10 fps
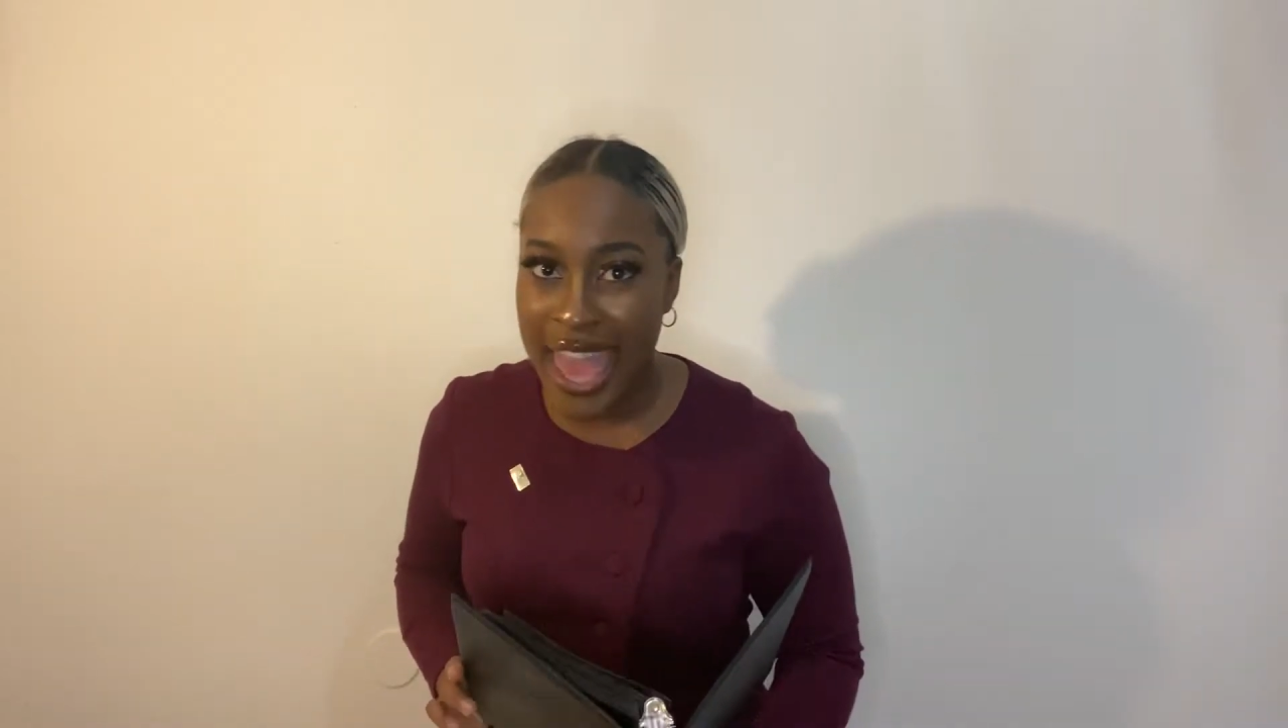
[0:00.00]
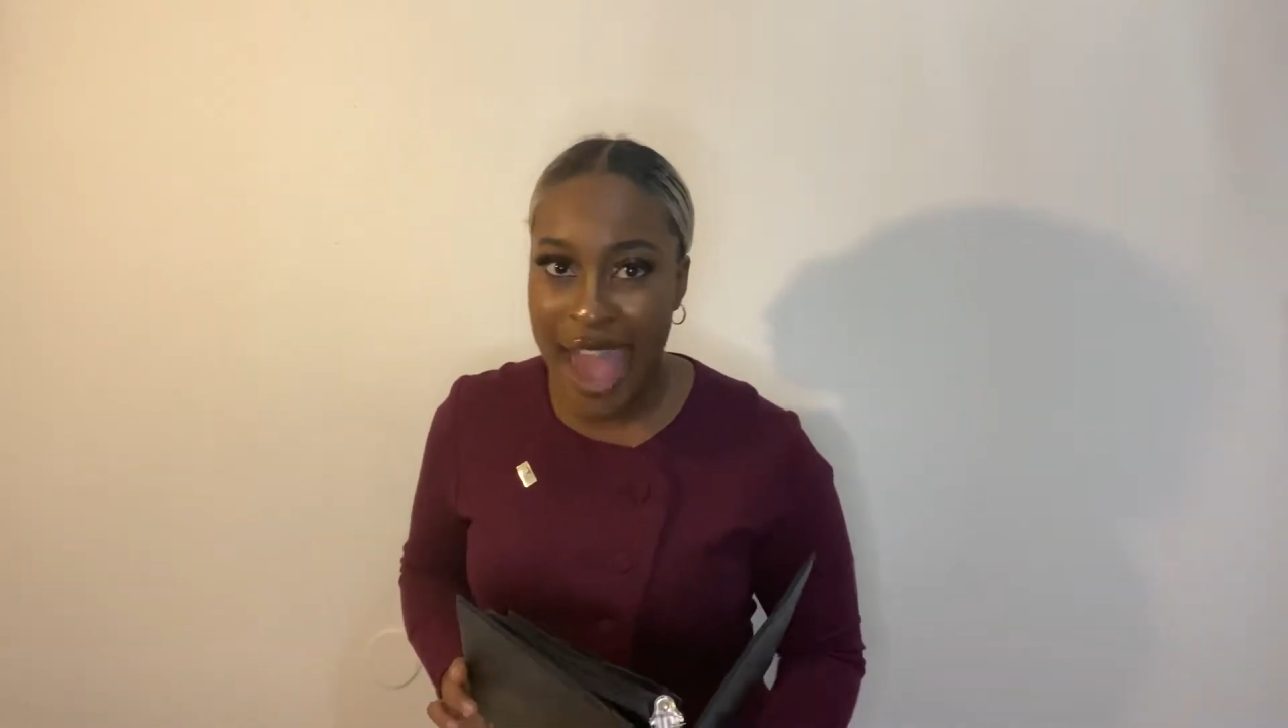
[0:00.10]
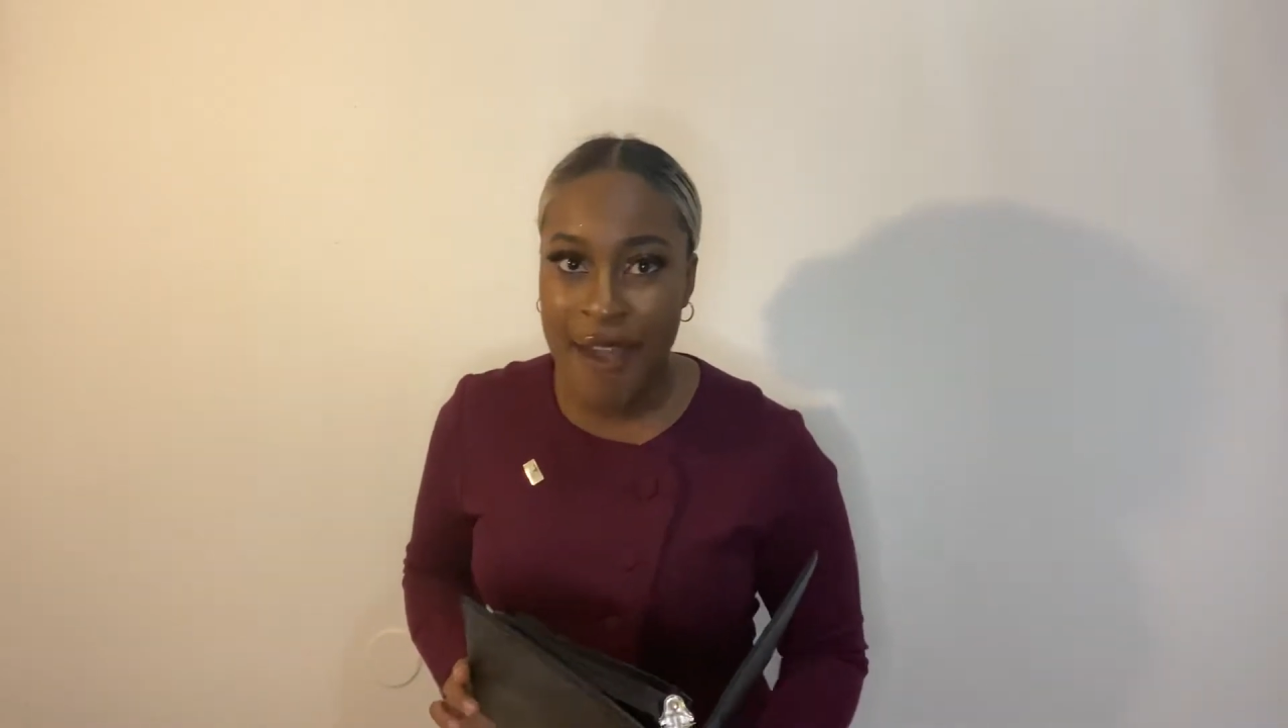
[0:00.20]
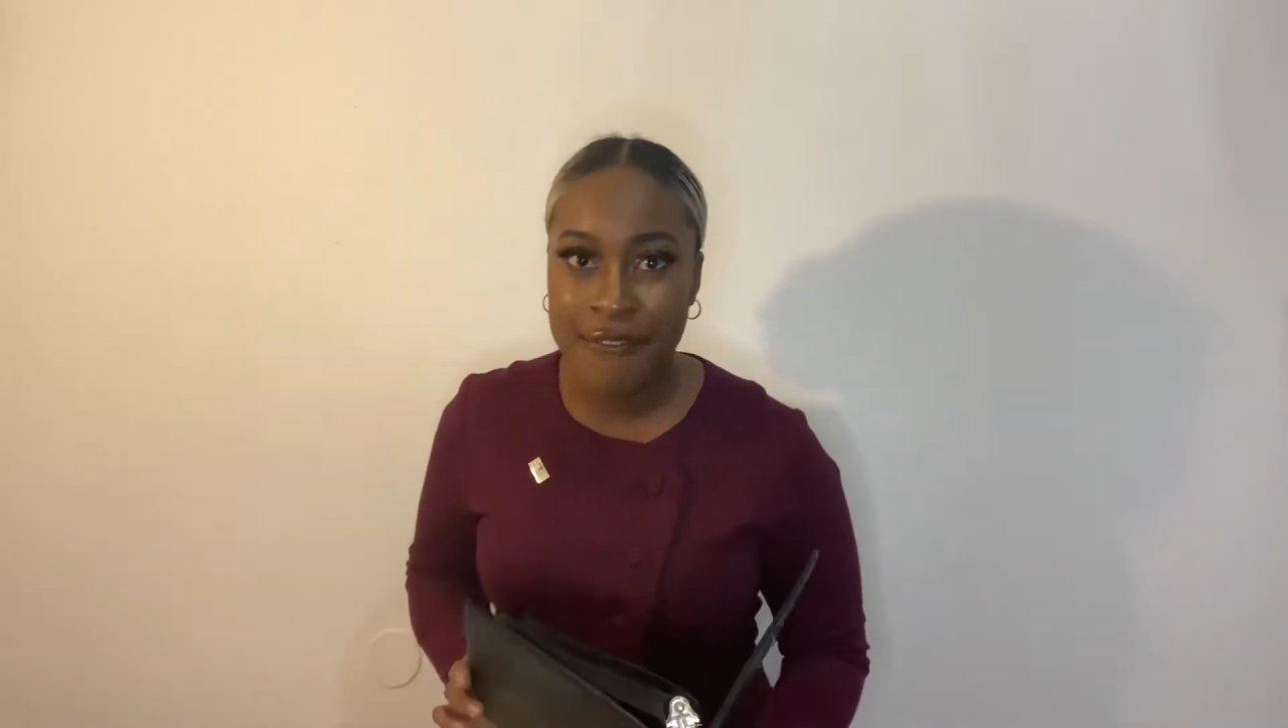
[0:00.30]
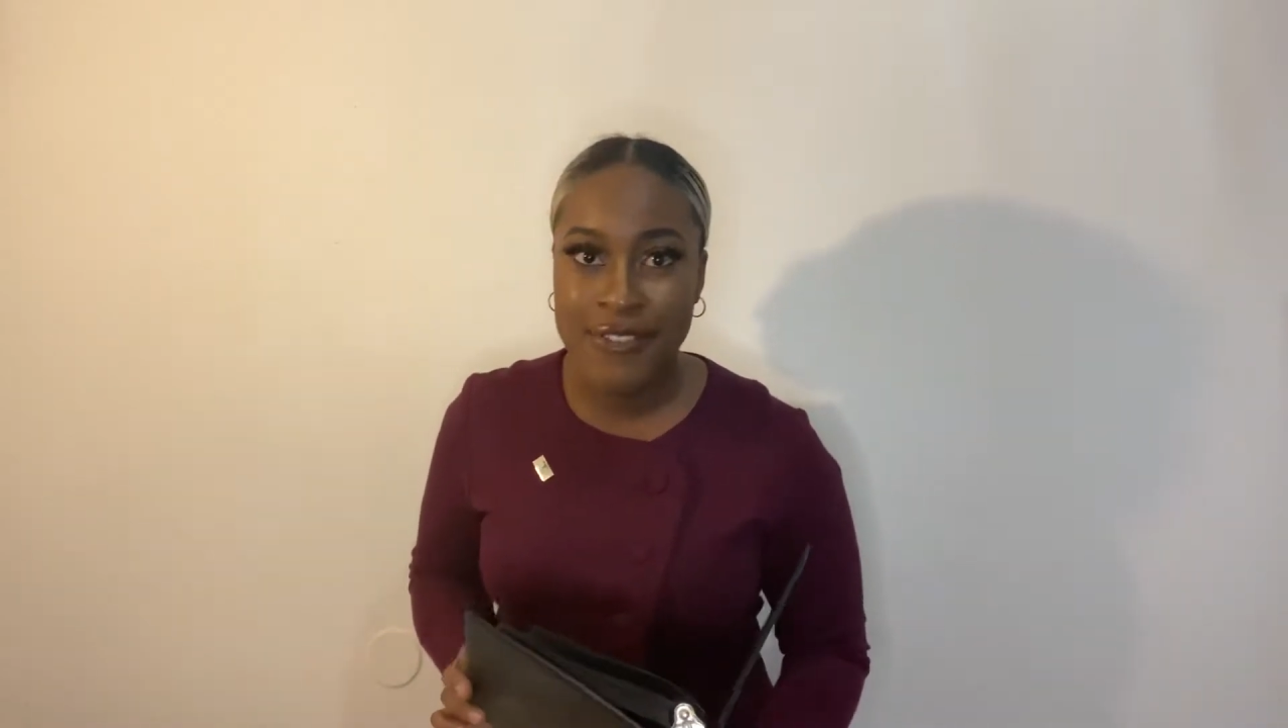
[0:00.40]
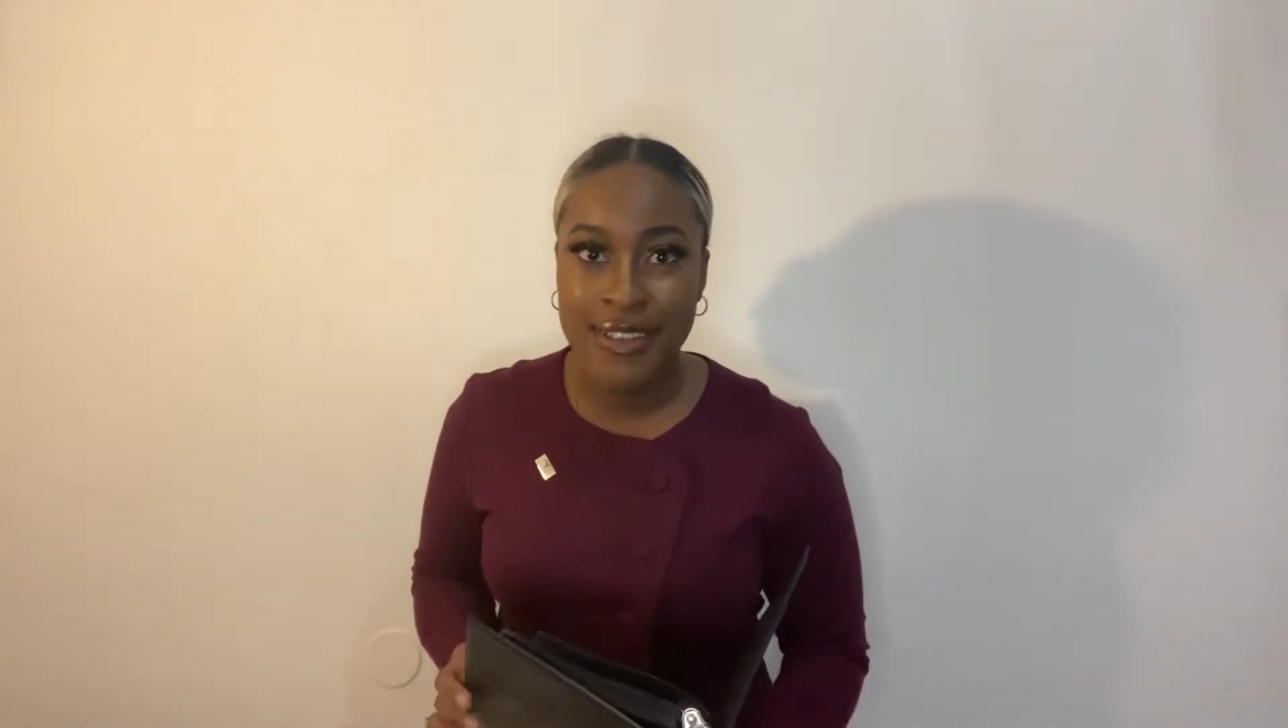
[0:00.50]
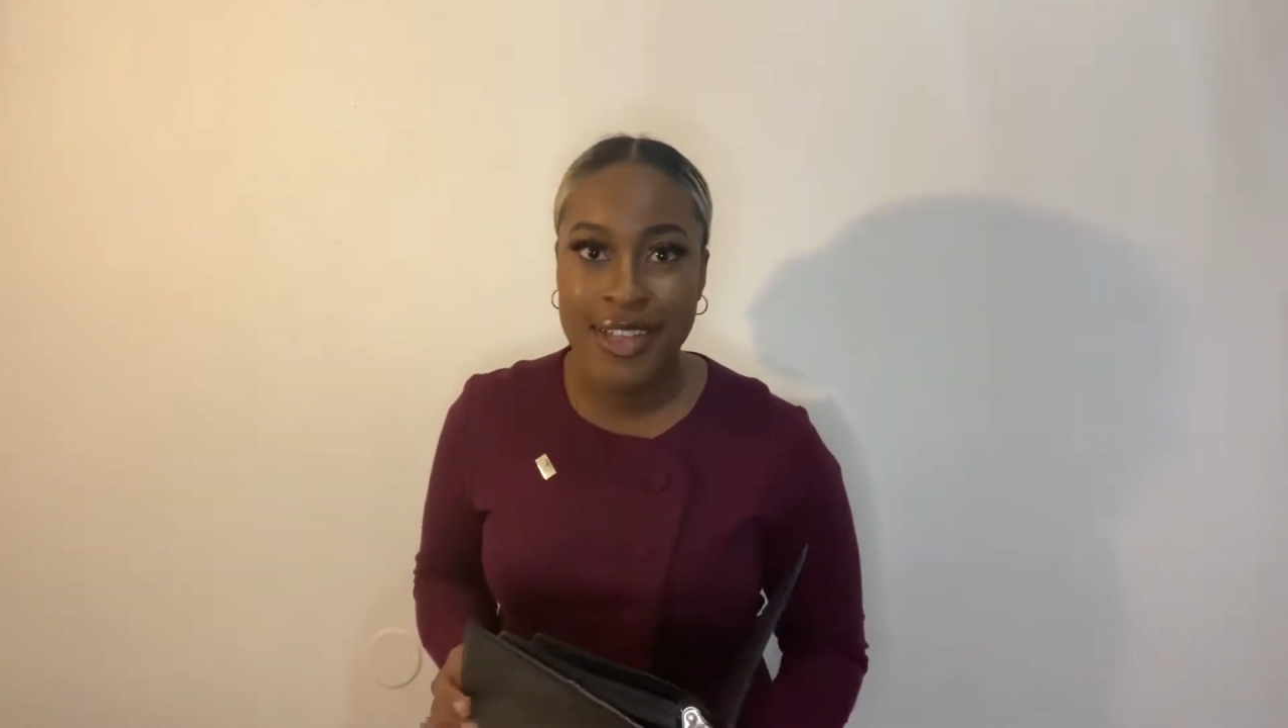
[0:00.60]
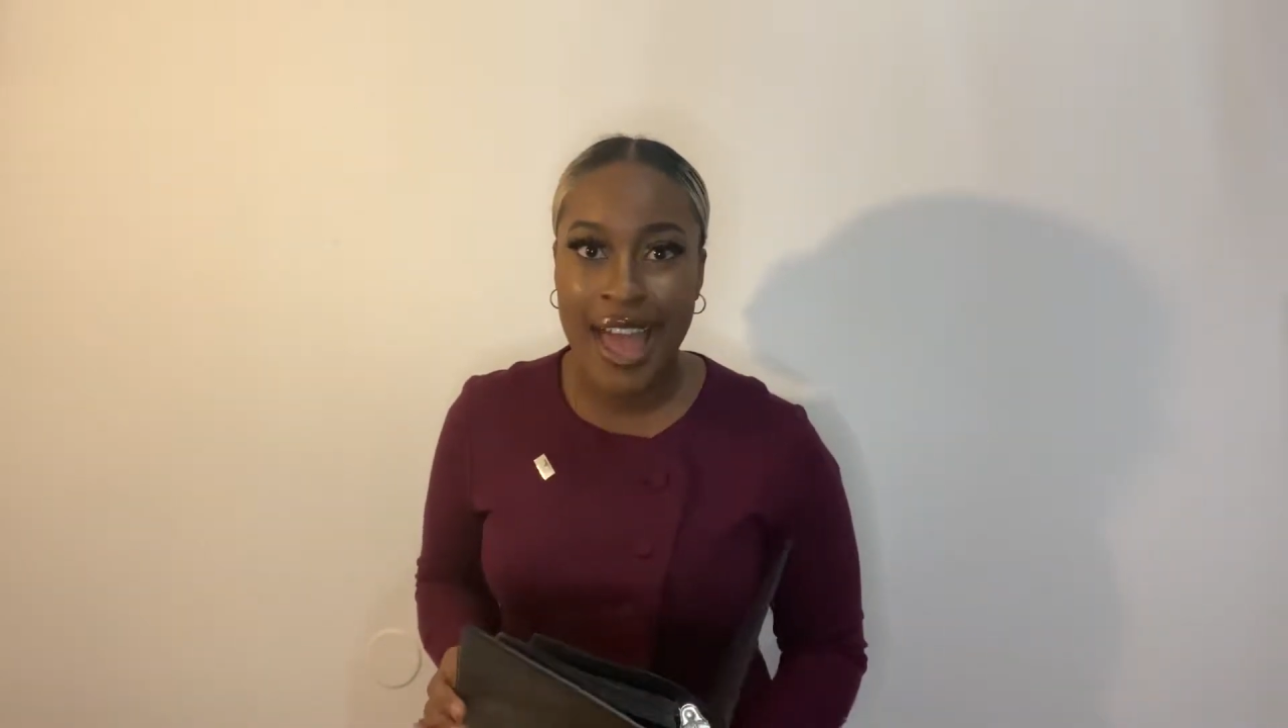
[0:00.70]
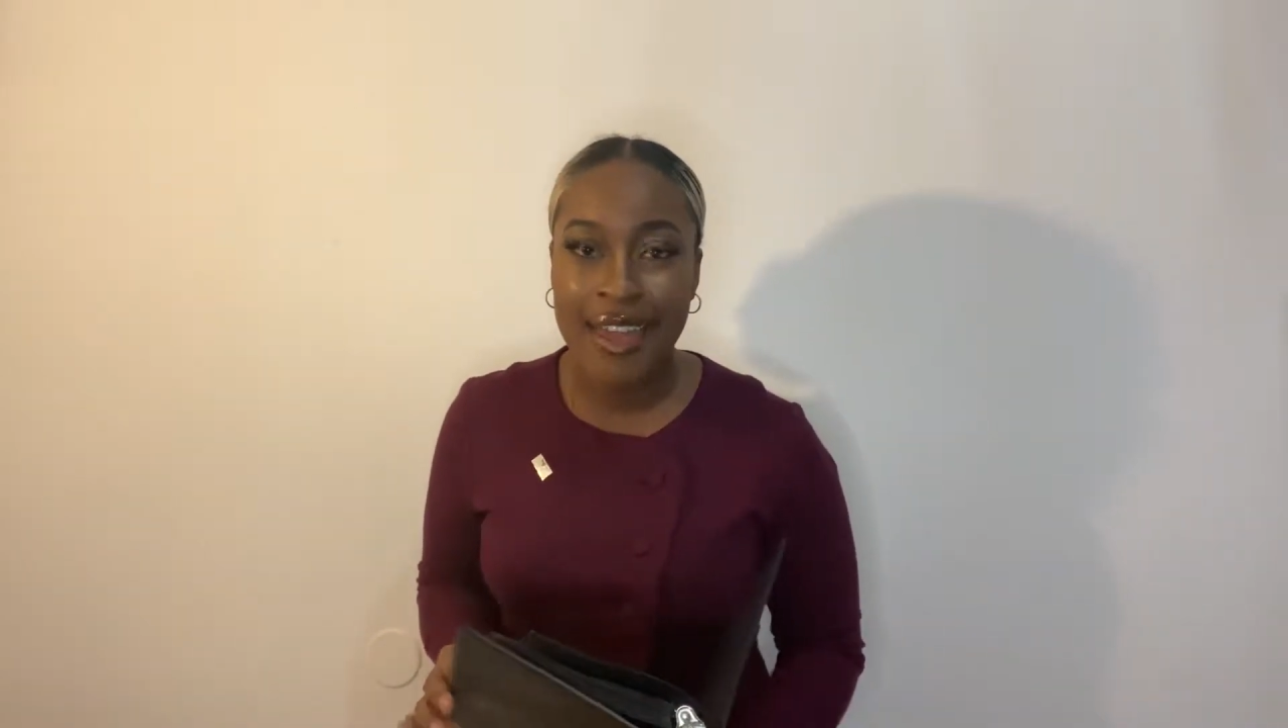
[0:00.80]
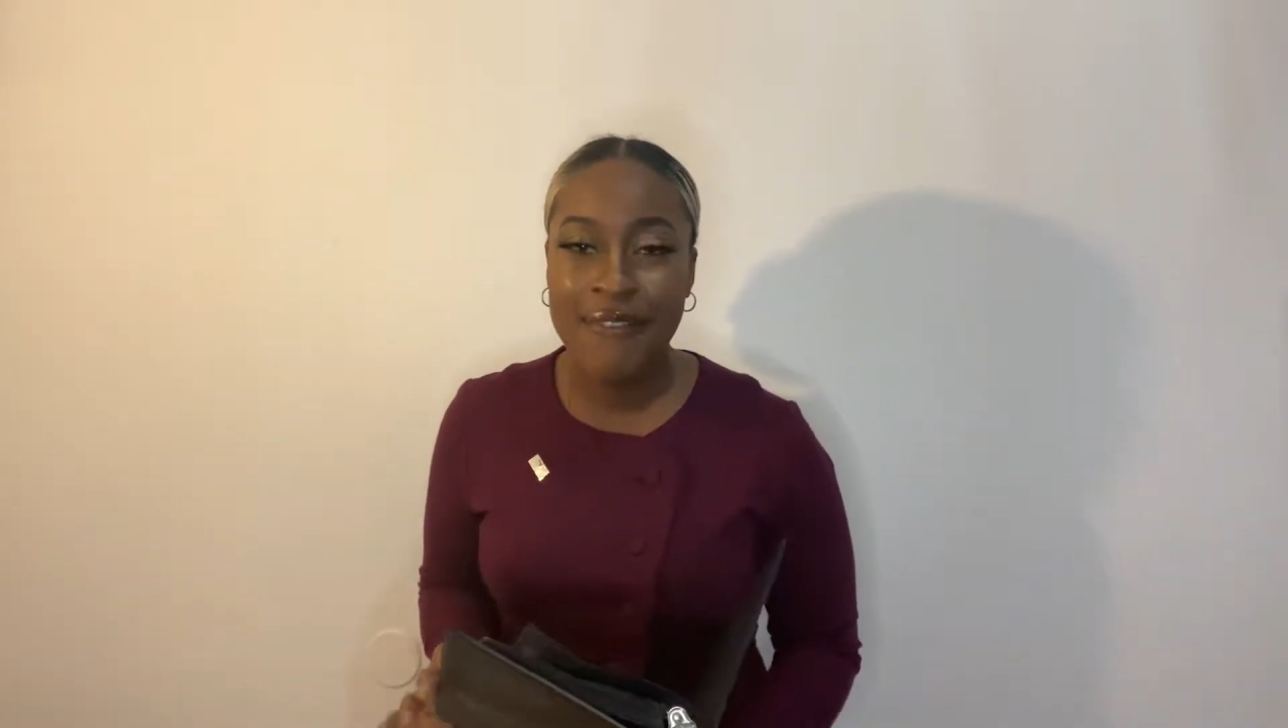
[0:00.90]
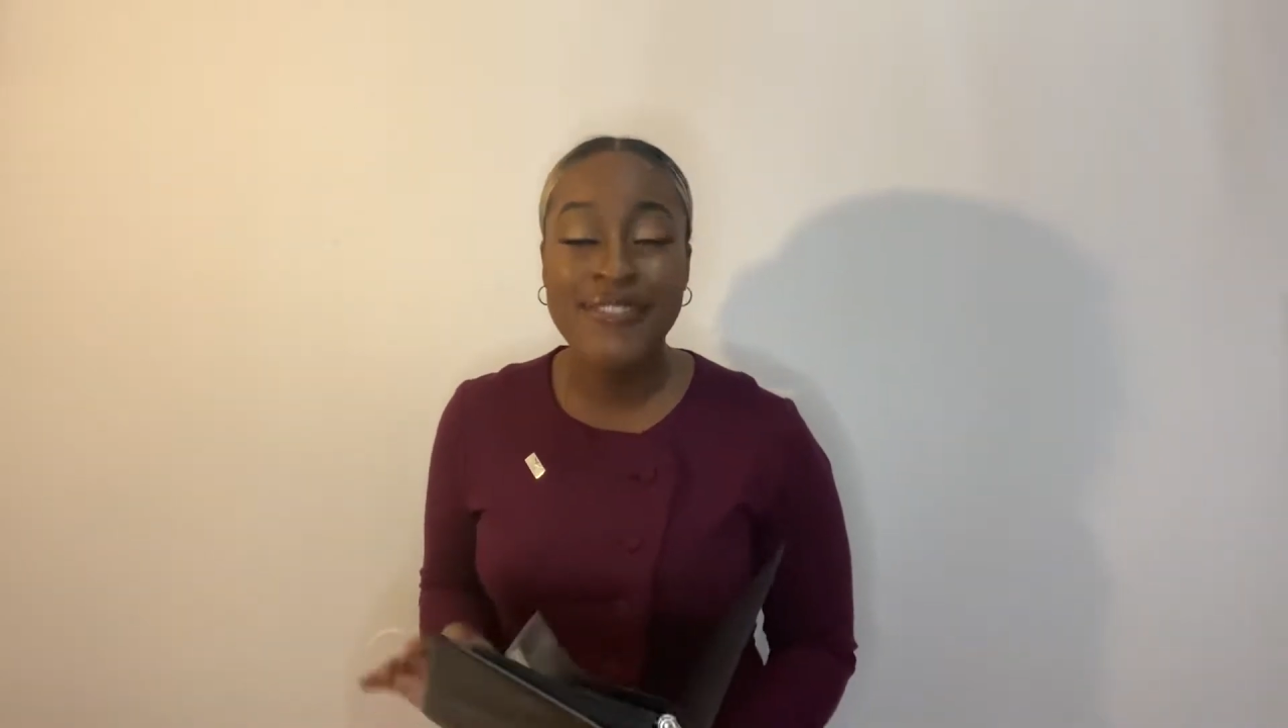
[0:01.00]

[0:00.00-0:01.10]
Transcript: afterlife.